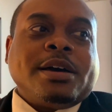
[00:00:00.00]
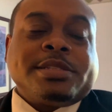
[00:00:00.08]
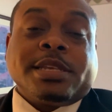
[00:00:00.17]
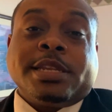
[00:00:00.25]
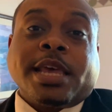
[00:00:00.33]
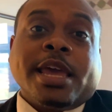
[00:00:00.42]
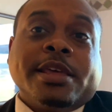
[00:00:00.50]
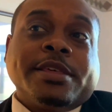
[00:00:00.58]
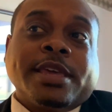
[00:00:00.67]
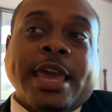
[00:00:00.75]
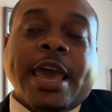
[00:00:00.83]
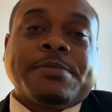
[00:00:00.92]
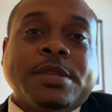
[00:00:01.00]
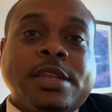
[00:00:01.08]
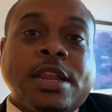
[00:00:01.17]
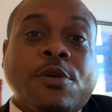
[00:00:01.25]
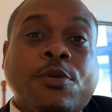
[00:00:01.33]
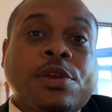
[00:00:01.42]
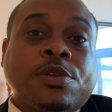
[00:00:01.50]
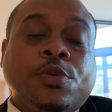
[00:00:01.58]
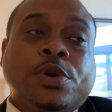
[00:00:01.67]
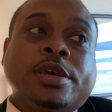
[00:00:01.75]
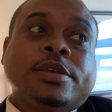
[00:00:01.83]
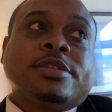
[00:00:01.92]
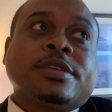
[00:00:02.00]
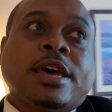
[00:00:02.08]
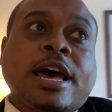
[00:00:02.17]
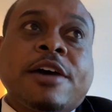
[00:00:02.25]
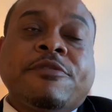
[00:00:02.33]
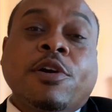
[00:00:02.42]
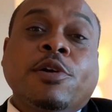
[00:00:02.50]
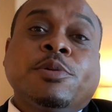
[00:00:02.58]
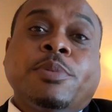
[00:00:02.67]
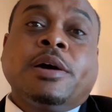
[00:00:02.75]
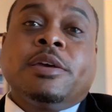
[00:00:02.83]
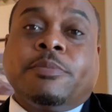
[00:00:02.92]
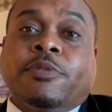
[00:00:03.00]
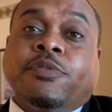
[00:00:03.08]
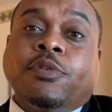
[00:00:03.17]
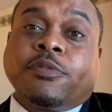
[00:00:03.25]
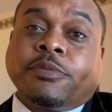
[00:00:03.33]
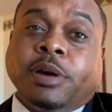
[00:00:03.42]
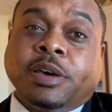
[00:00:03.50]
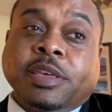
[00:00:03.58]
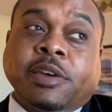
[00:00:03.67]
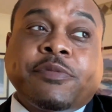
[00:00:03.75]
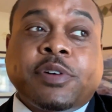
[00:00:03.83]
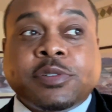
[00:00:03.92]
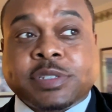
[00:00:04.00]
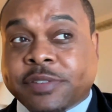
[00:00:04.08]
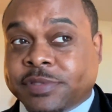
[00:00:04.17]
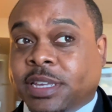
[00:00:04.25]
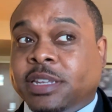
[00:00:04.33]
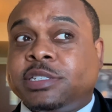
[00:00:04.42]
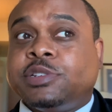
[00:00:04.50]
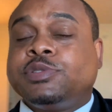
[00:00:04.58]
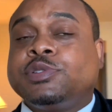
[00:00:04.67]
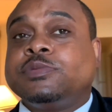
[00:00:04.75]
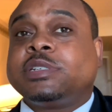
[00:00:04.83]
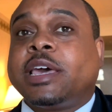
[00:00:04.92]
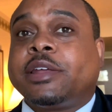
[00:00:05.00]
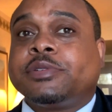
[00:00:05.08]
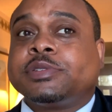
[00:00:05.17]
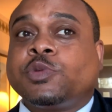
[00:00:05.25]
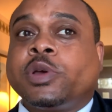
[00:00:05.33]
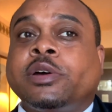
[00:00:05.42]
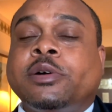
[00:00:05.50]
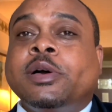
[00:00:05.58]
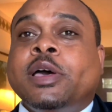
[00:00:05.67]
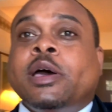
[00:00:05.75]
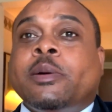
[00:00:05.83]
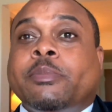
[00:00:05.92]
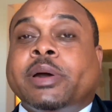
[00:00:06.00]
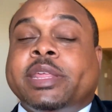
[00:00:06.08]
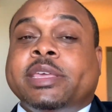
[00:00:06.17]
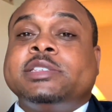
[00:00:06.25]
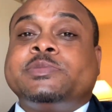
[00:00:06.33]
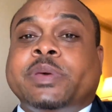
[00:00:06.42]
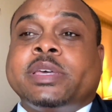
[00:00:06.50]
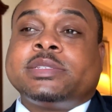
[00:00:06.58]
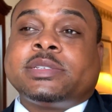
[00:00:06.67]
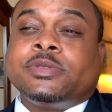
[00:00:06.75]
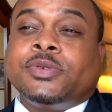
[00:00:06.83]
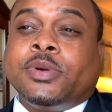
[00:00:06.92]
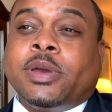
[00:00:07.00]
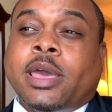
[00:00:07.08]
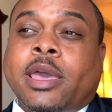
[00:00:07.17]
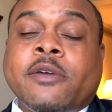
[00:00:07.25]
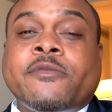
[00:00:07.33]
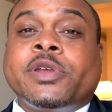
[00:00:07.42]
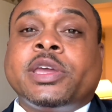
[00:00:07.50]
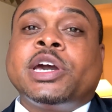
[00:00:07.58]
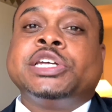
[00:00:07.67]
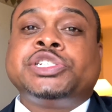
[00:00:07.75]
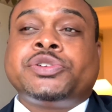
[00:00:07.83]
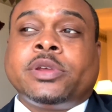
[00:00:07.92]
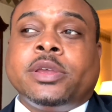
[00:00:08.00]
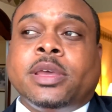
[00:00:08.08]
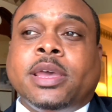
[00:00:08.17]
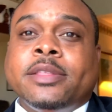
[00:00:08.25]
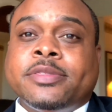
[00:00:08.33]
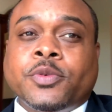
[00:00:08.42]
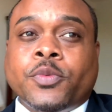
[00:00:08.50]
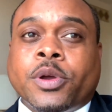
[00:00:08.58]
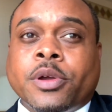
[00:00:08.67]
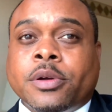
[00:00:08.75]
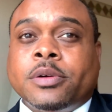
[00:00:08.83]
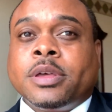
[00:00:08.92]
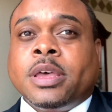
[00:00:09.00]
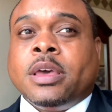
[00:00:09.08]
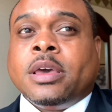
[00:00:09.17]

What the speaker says: Today, the captain that I work with, I've heard about him before from other FOs. I've seen his YouTube channel as well, but he's been to every country in the world,